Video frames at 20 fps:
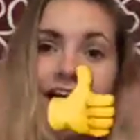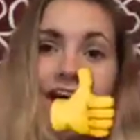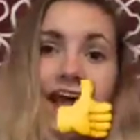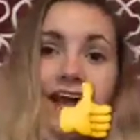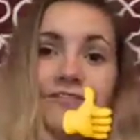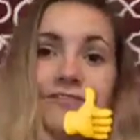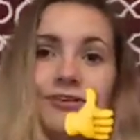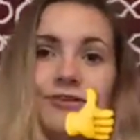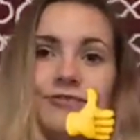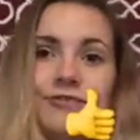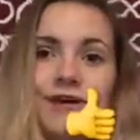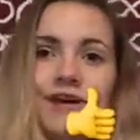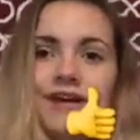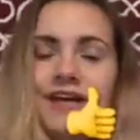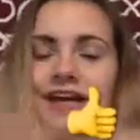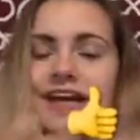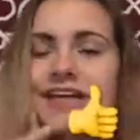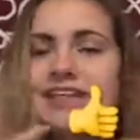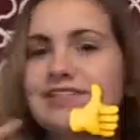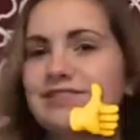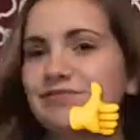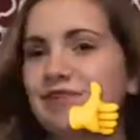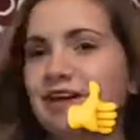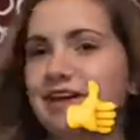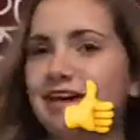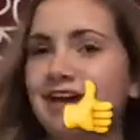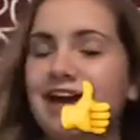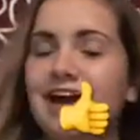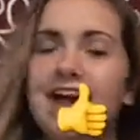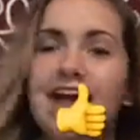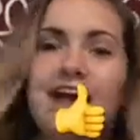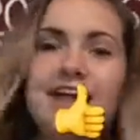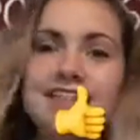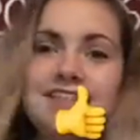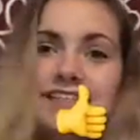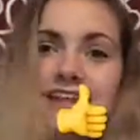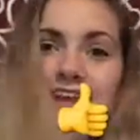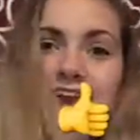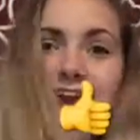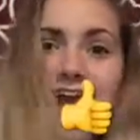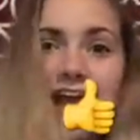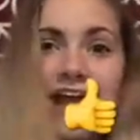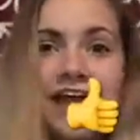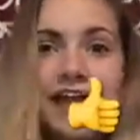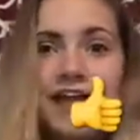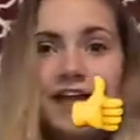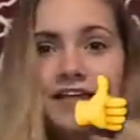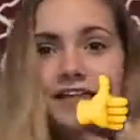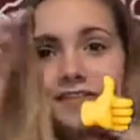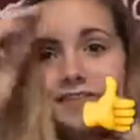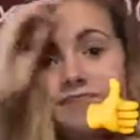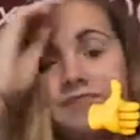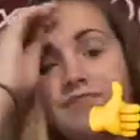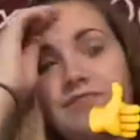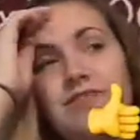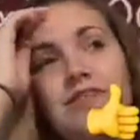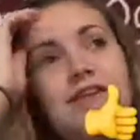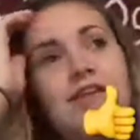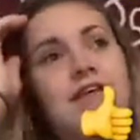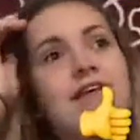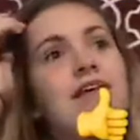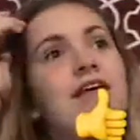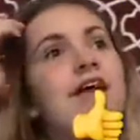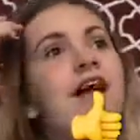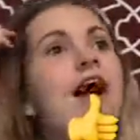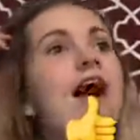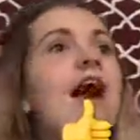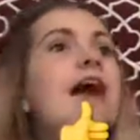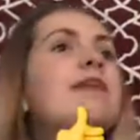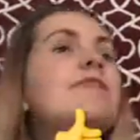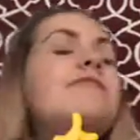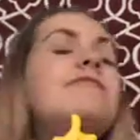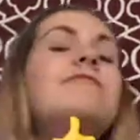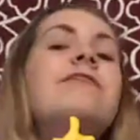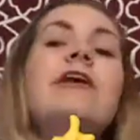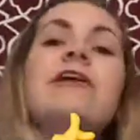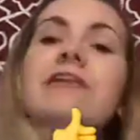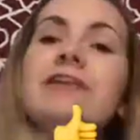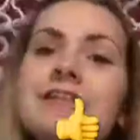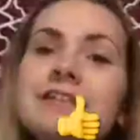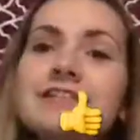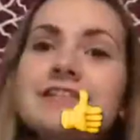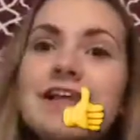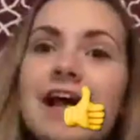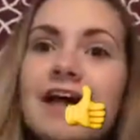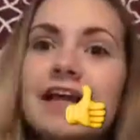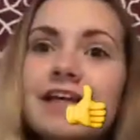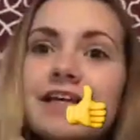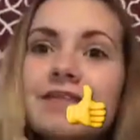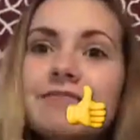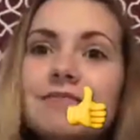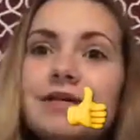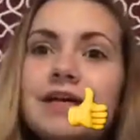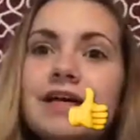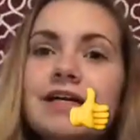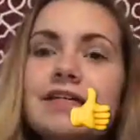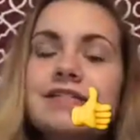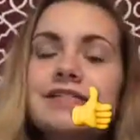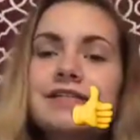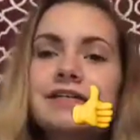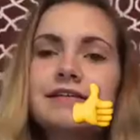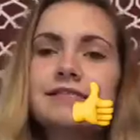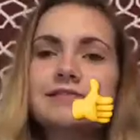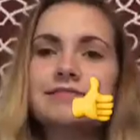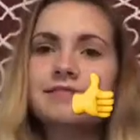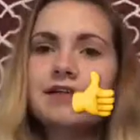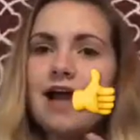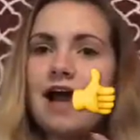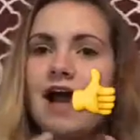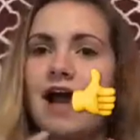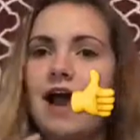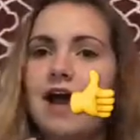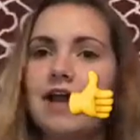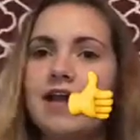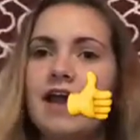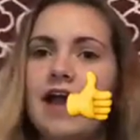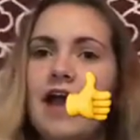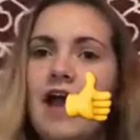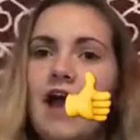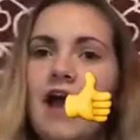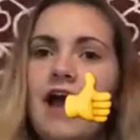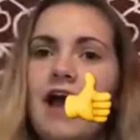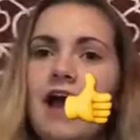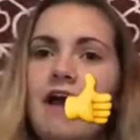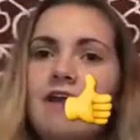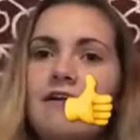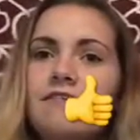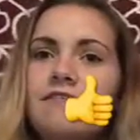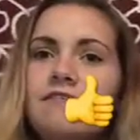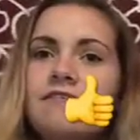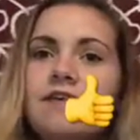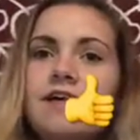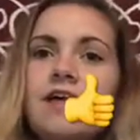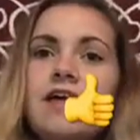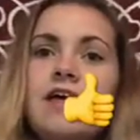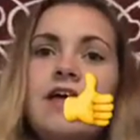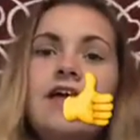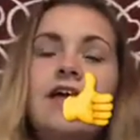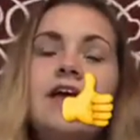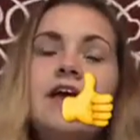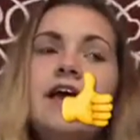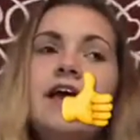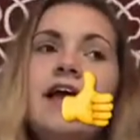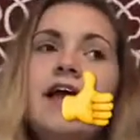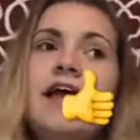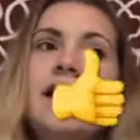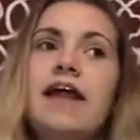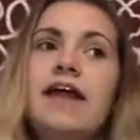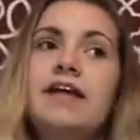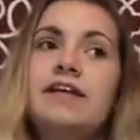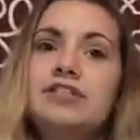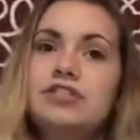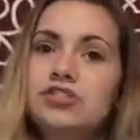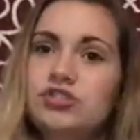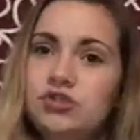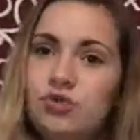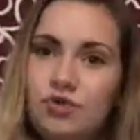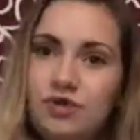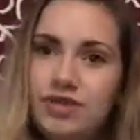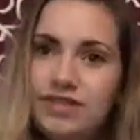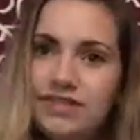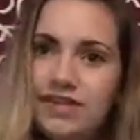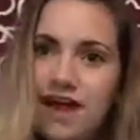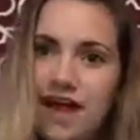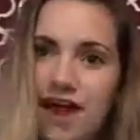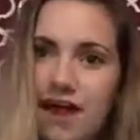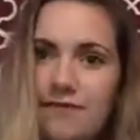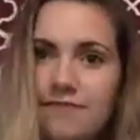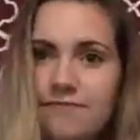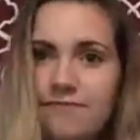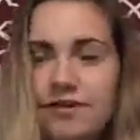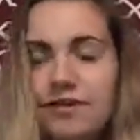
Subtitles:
Hey everyone, it's Raina, and today I'm very excited because I have a story time